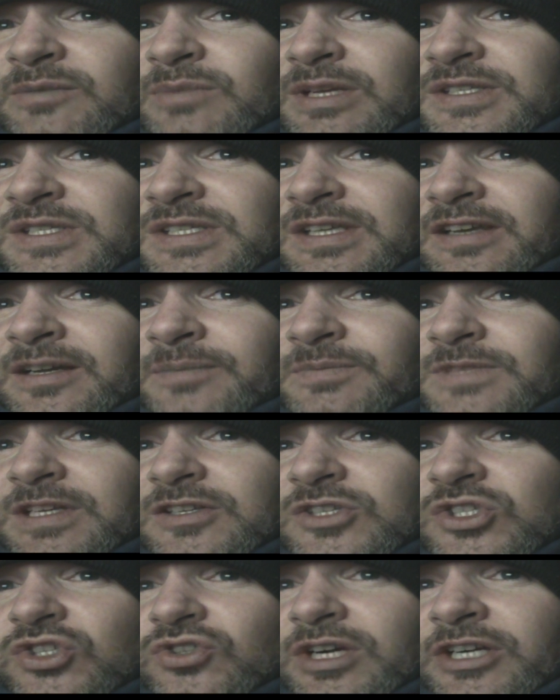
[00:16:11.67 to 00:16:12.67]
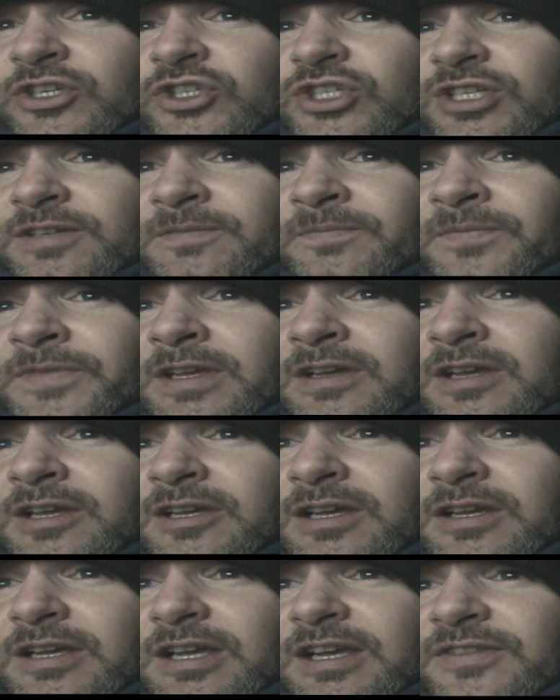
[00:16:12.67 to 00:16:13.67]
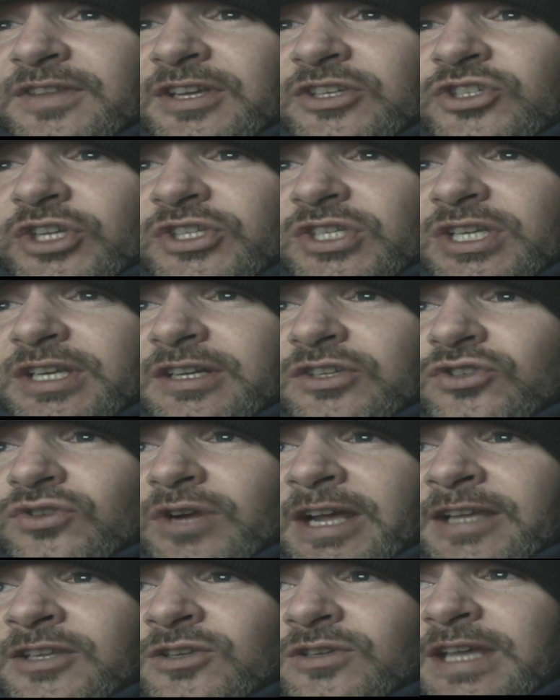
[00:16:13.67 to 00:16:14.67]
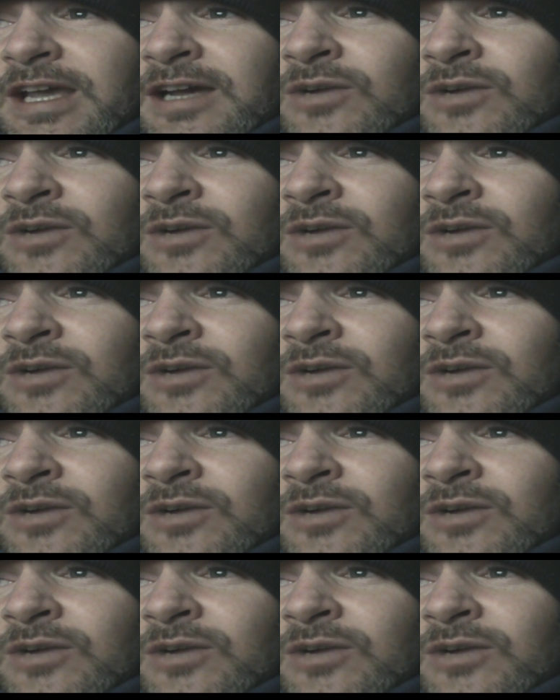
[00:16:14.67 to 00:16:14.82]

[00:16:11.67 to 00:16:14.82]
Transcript: been set up to destruction, and they're just going to drag you